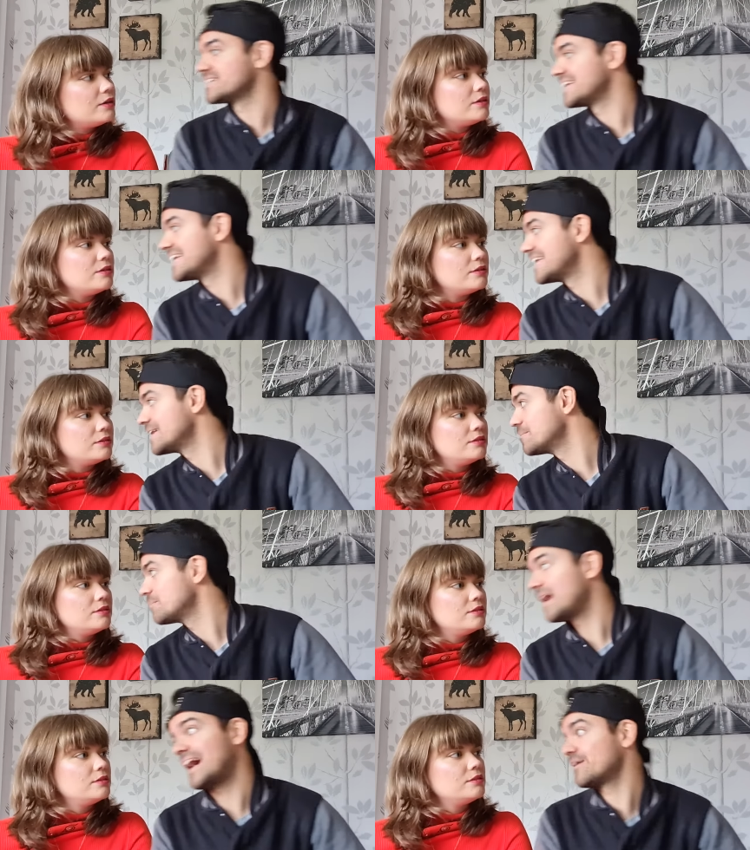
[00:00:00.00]
Speaker 1: it oh. him?
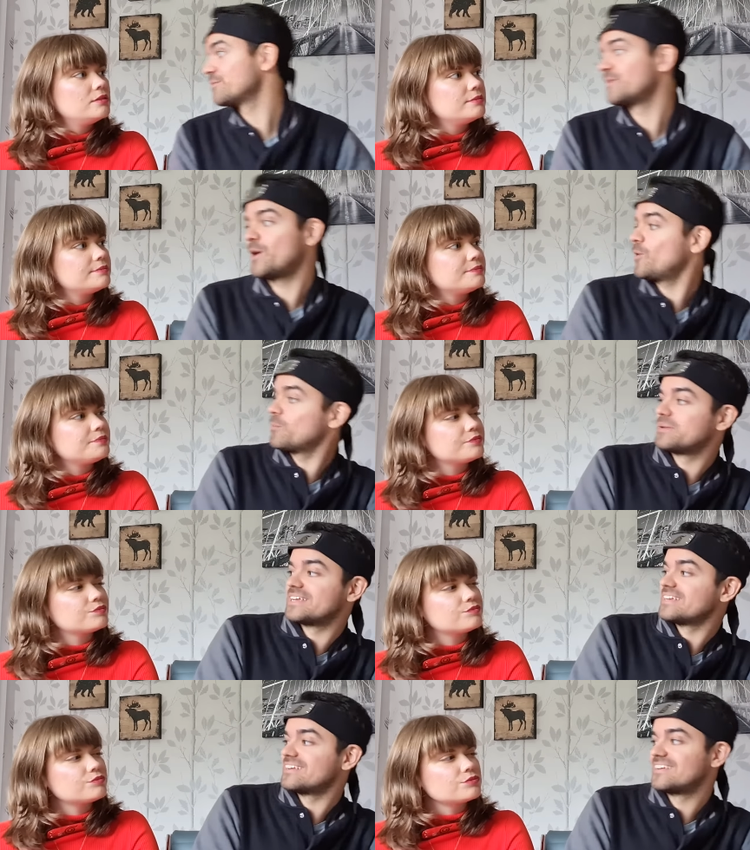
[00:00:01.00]
I don't know,
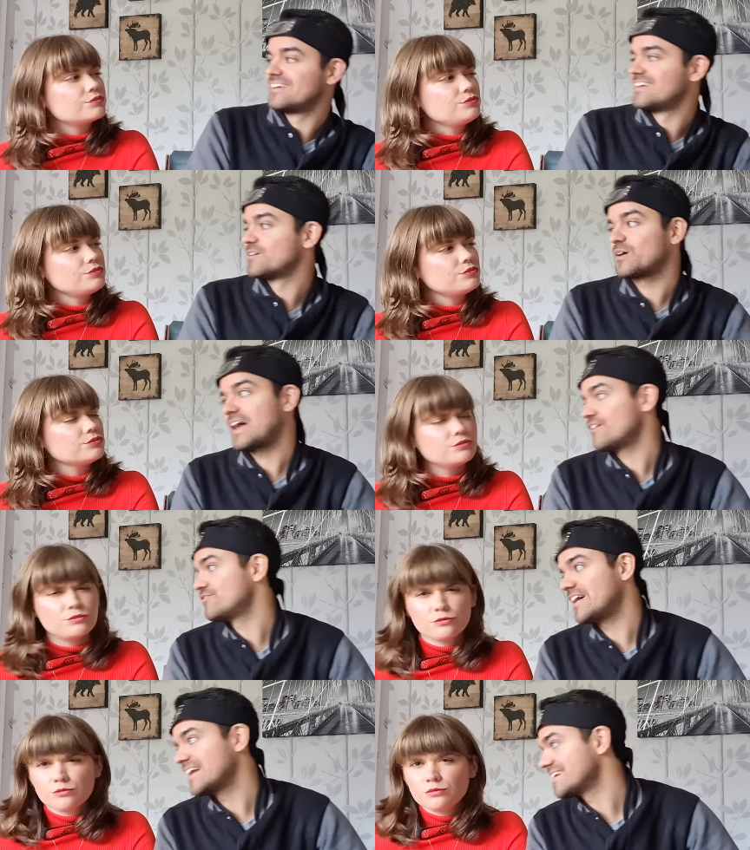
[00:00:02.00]
Be Gotta
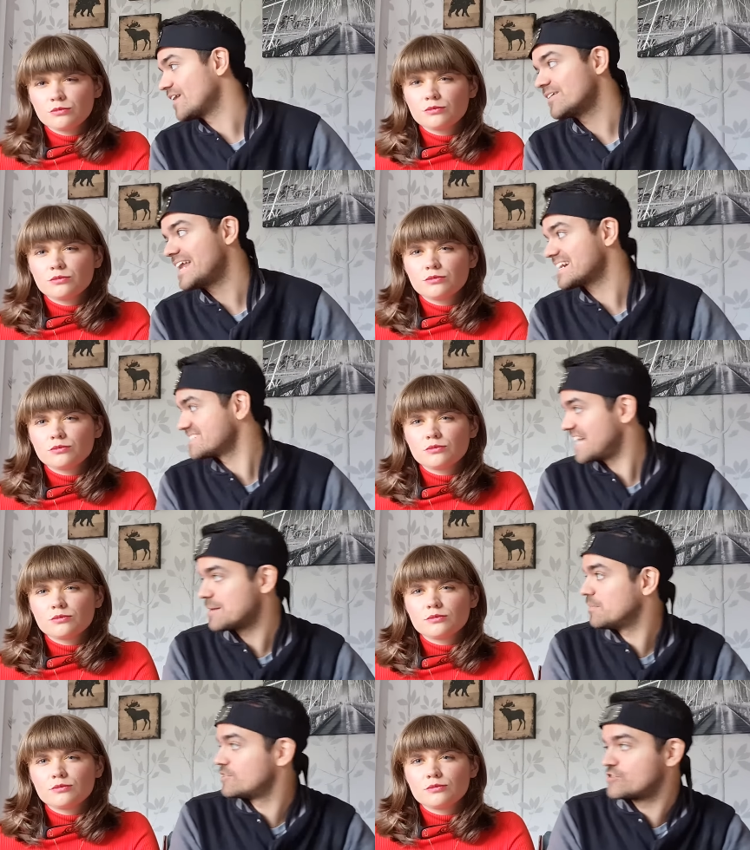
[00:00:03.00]
find out next
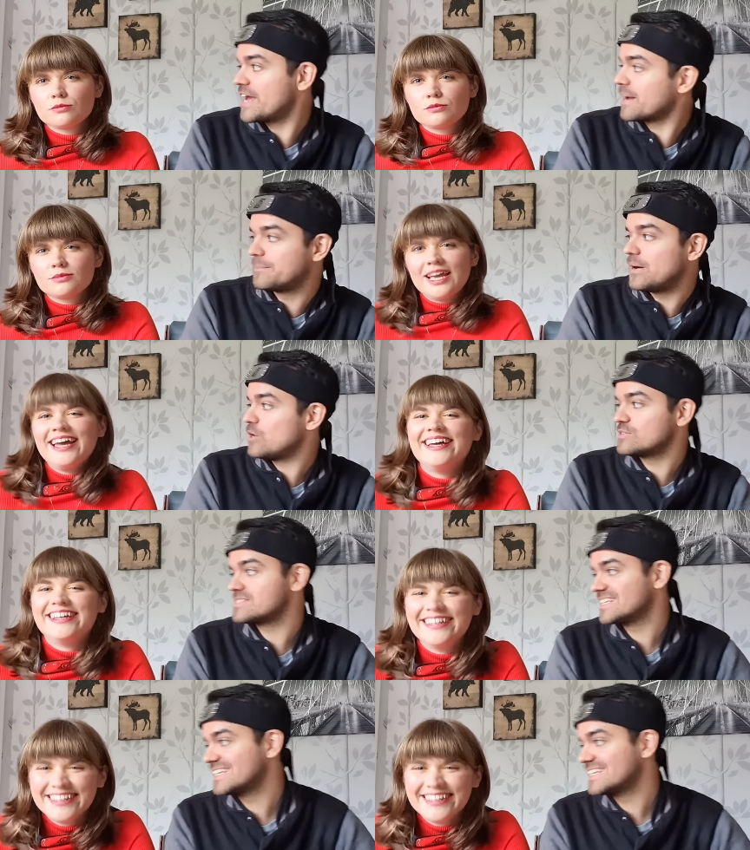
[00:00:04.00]
time on Dragon Ball Z."